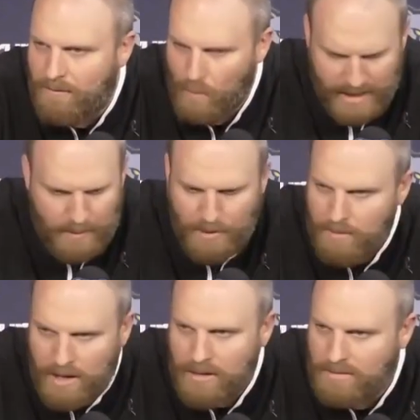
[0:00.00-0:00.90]
We got to play
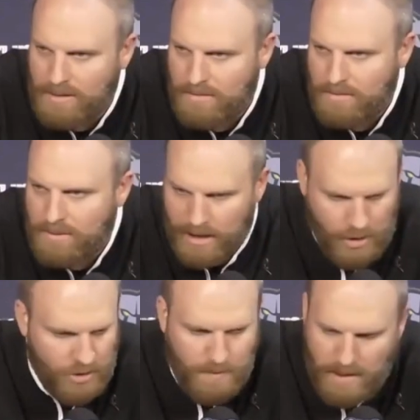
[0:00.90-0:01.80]
better. We got to
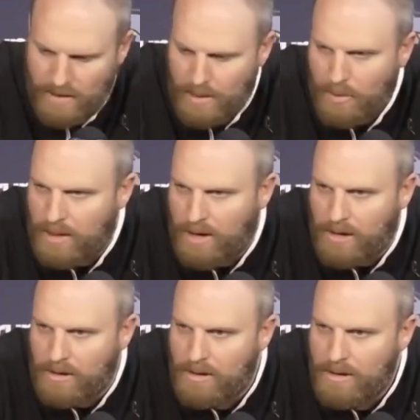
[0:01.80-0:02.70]
coach better. We got to play better.